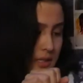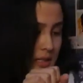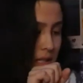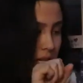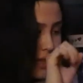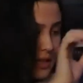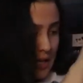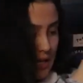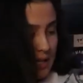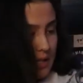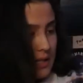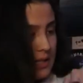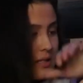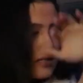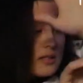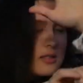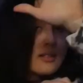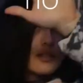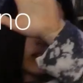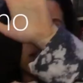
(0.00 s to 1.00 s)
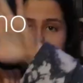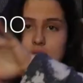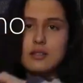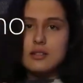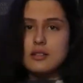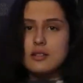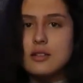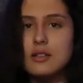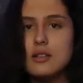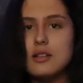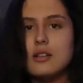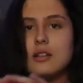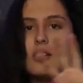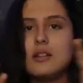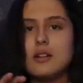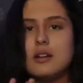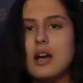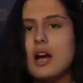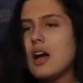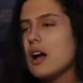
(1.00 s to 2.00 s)
like these.
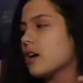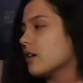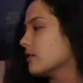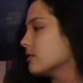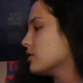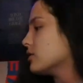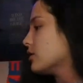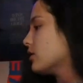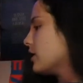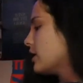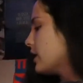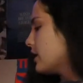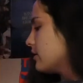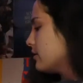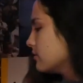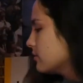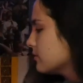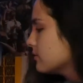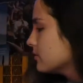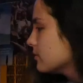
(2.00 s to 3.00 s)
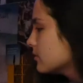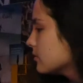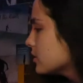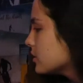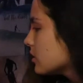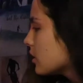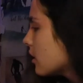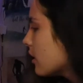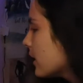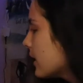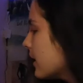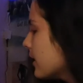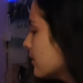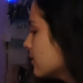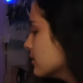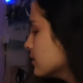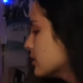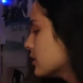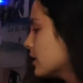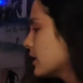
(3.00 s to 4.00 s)
Ah, sorry, sorry,
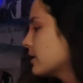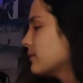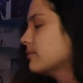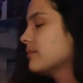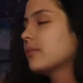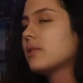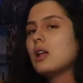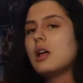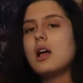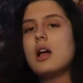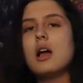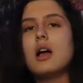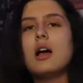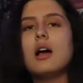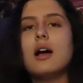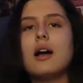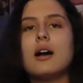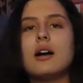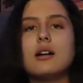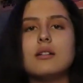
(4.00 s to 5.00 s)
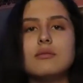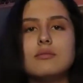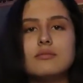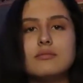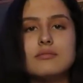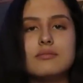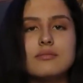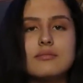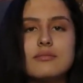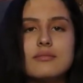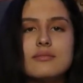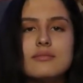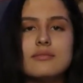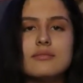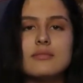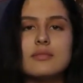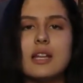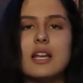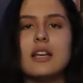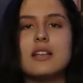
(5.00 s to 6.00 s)
sorry. Um,
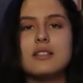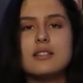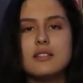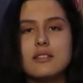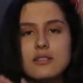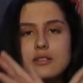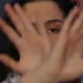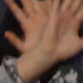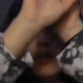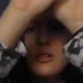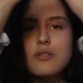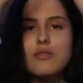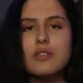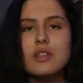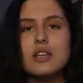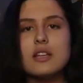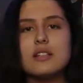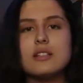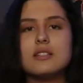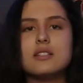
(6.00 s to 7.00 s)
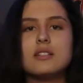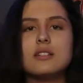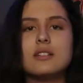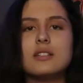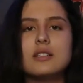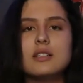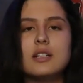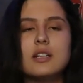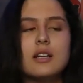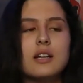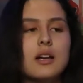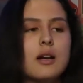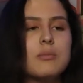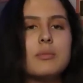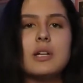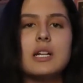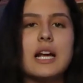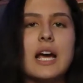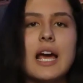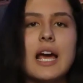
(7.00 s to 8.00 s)
yes, all of these. I'm gonna